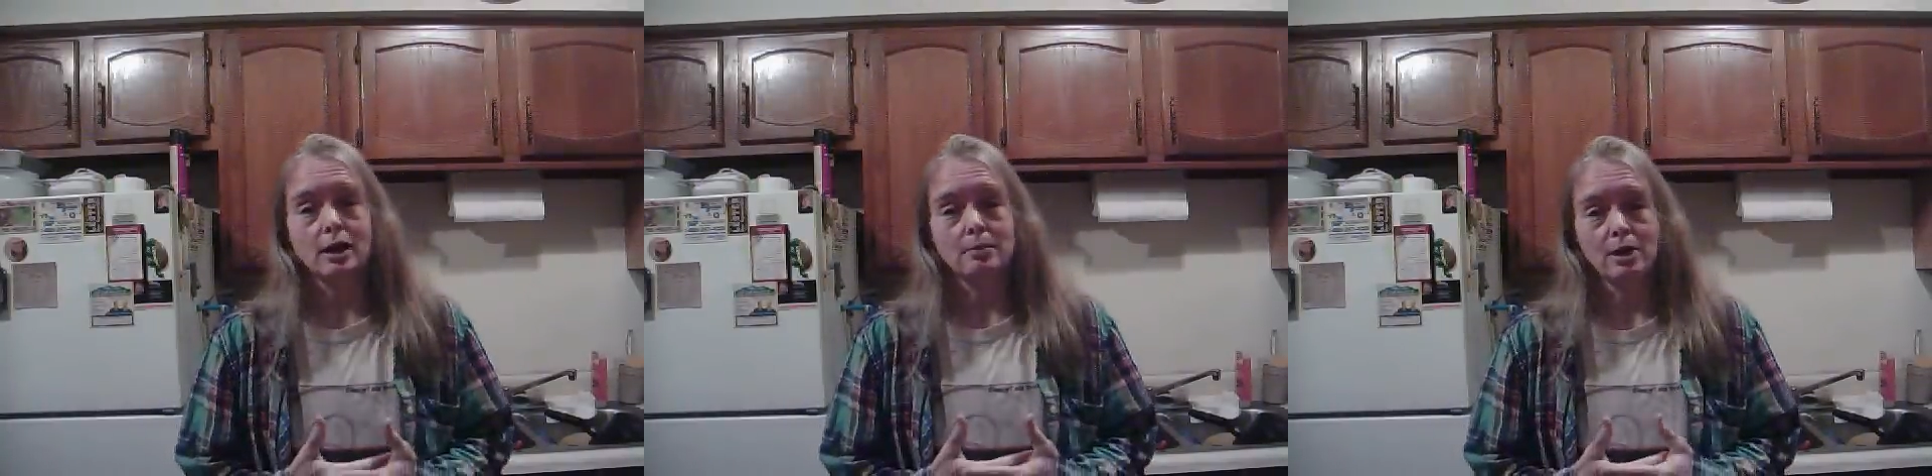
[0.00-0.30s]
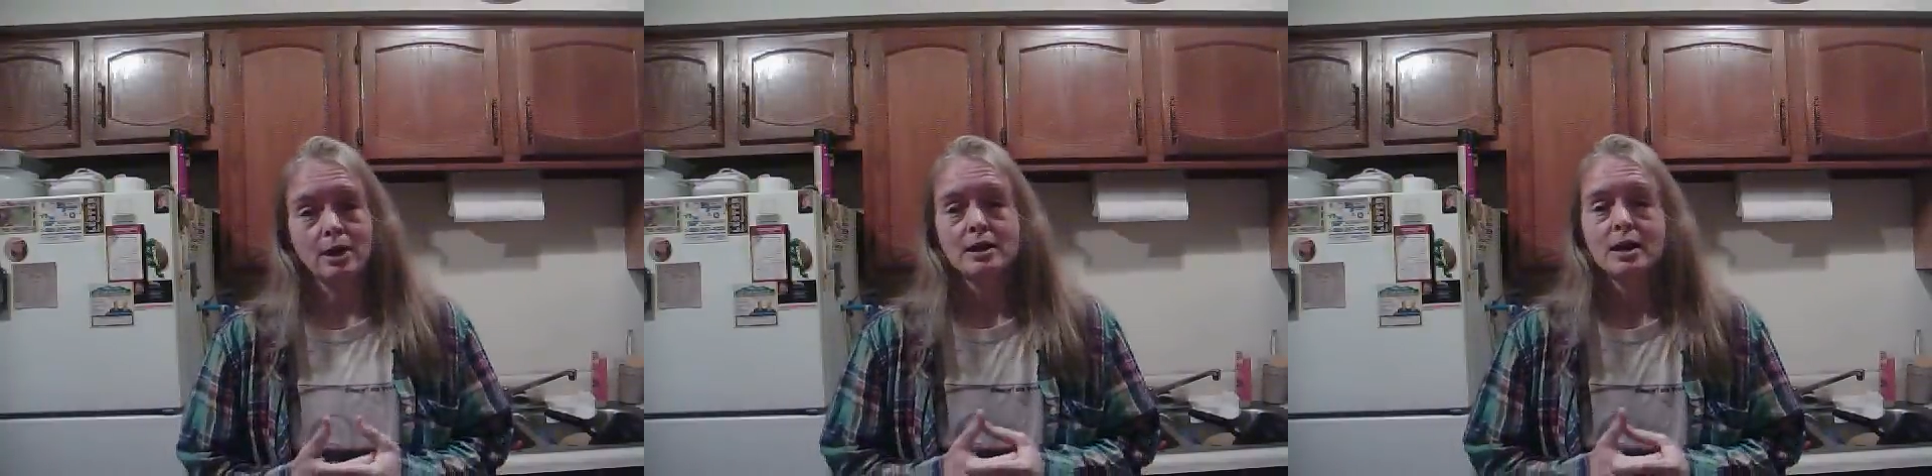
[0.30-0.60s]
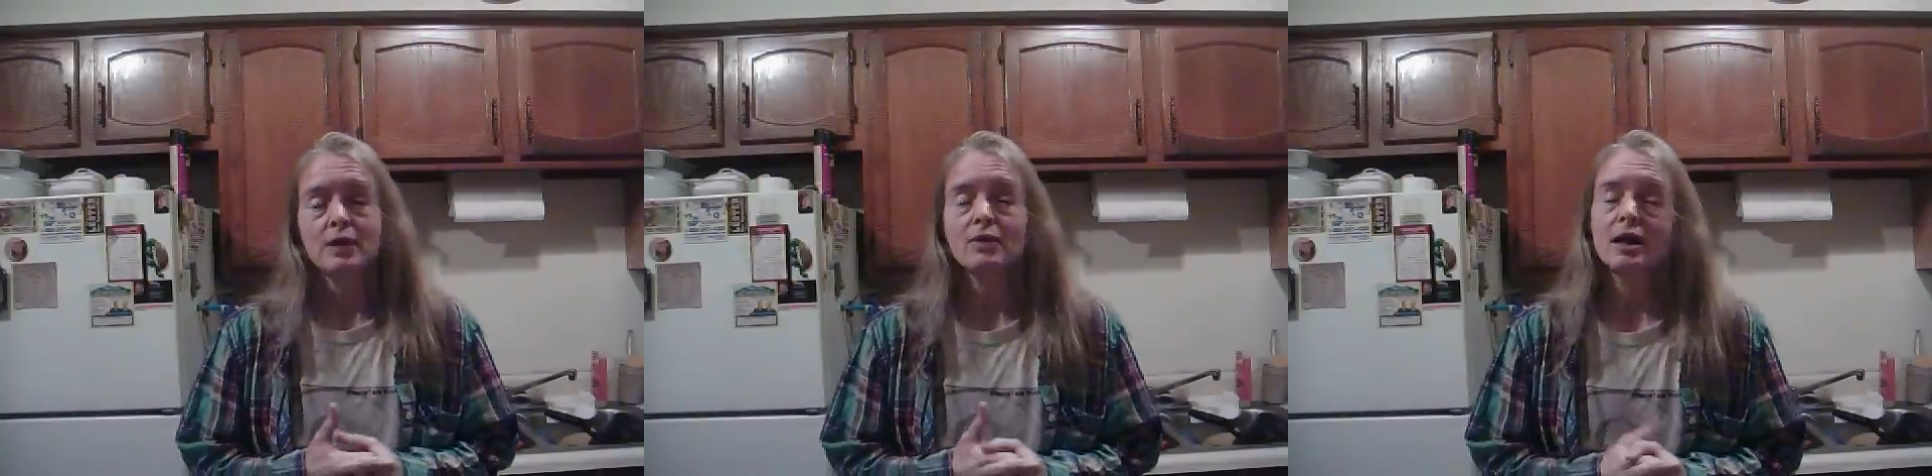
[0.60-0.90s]
time,
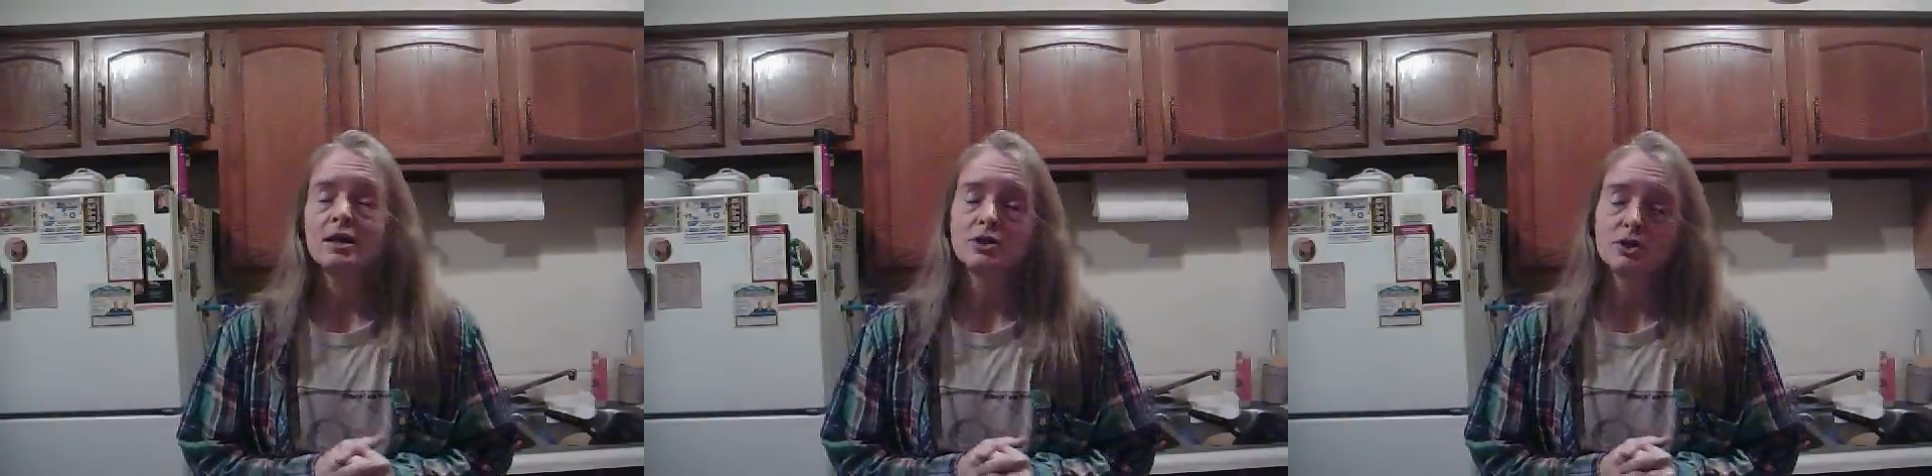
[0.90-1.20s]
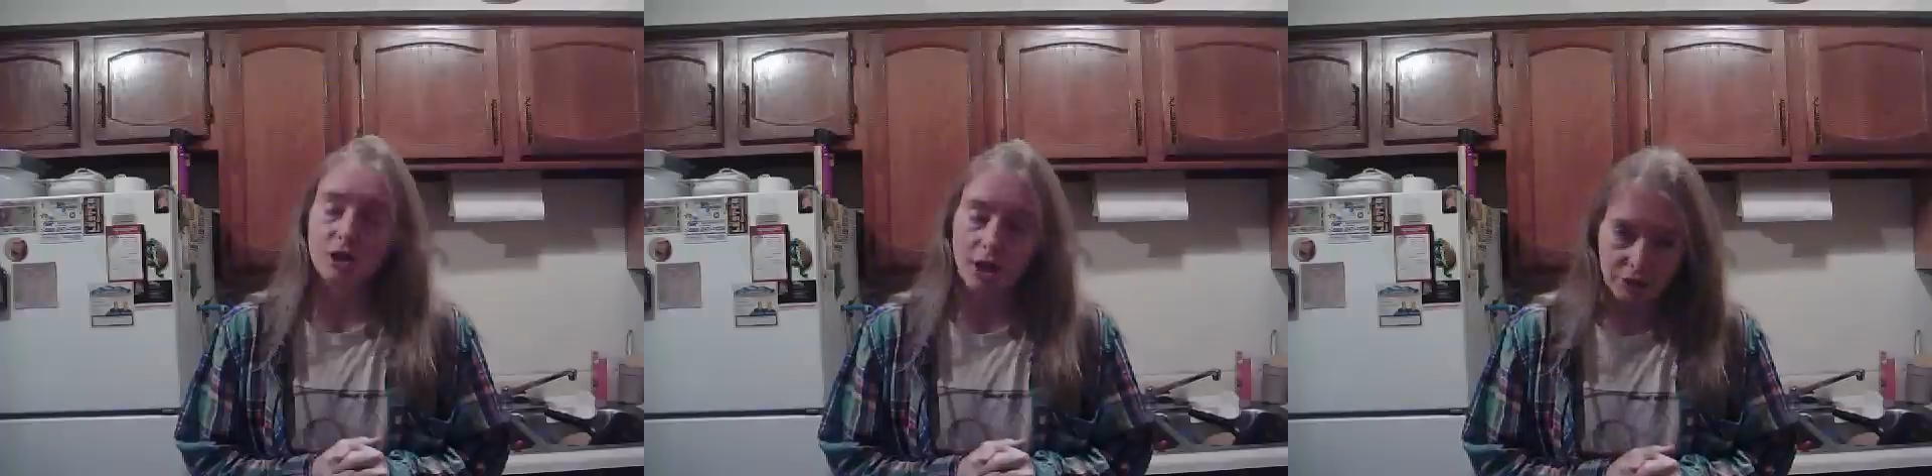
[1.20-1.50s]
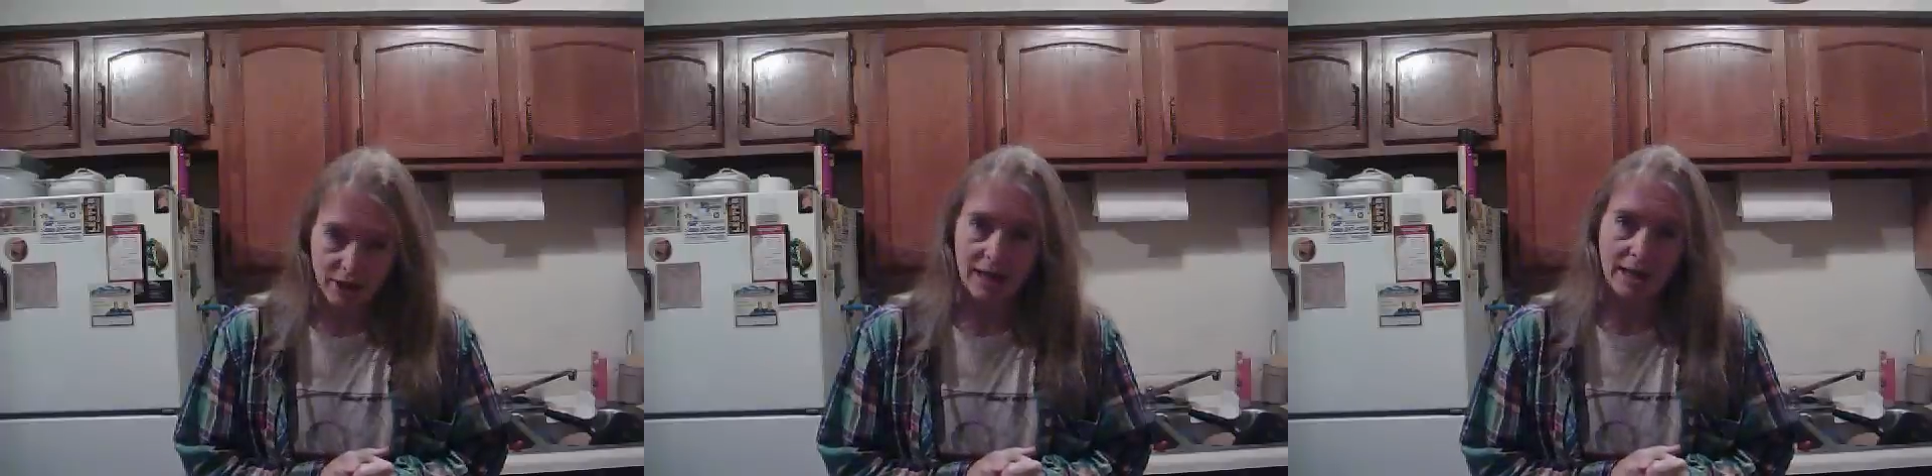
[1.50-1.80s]
and that is
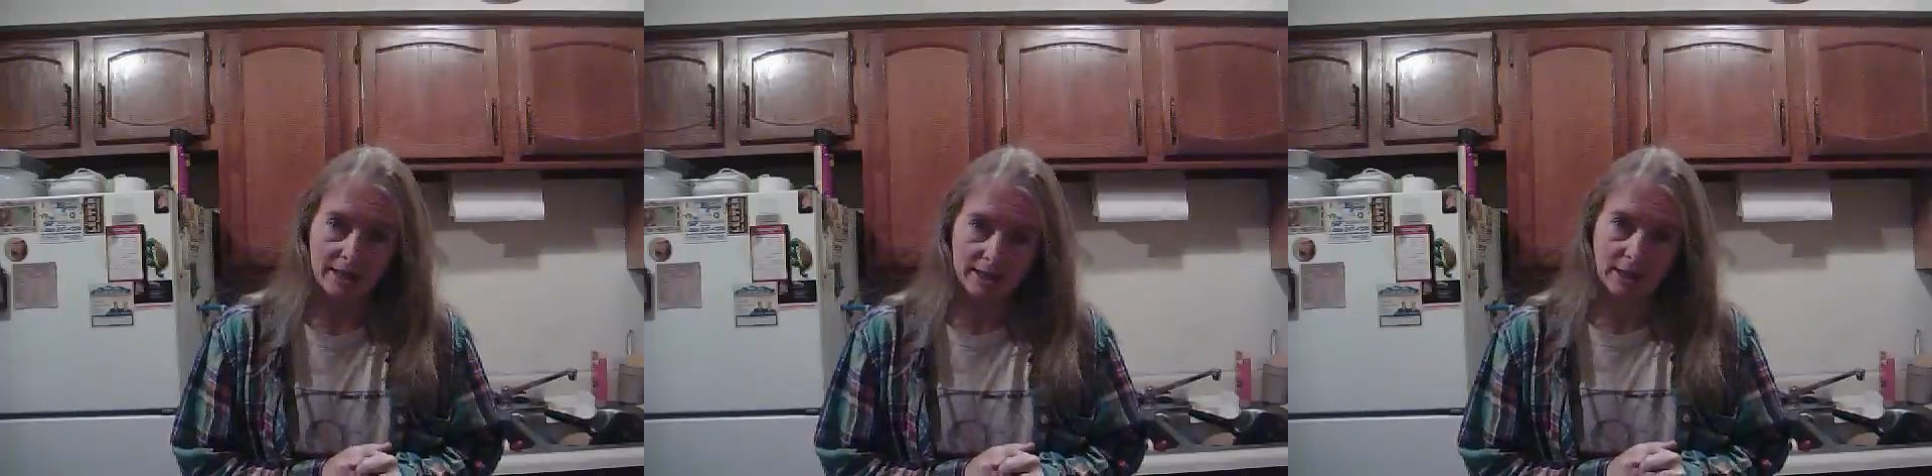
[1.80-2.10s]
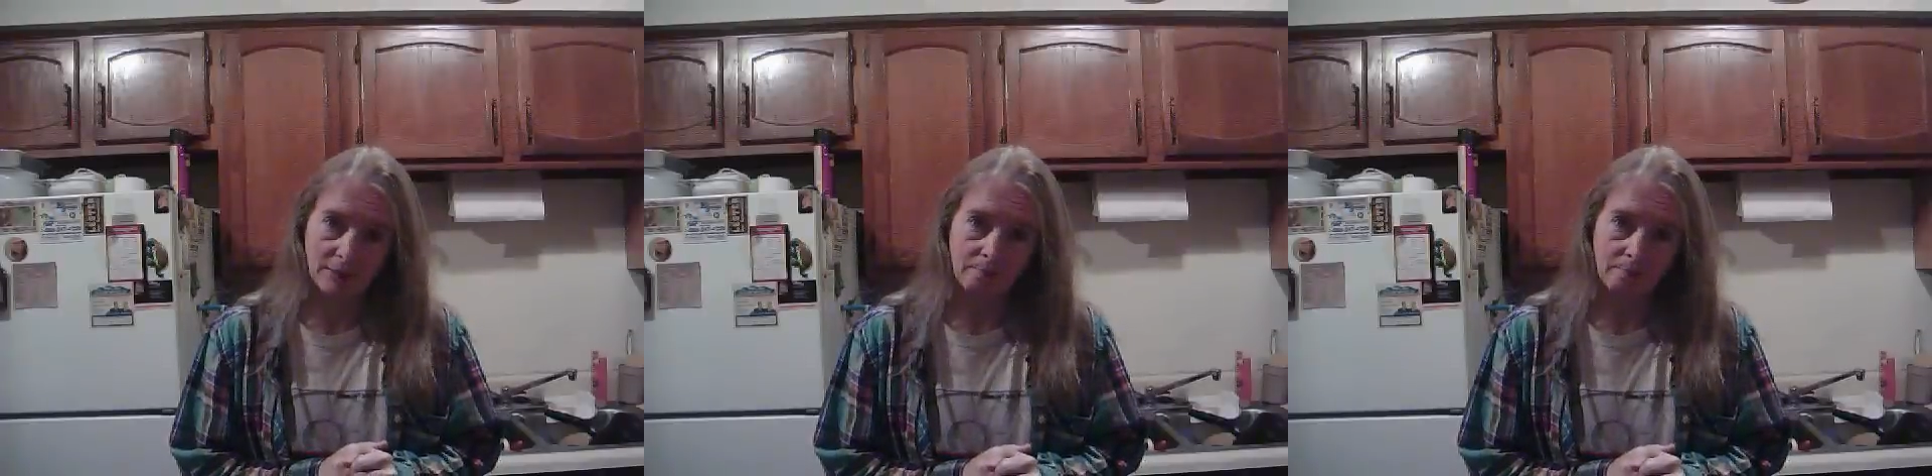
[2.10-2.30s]
Titanic.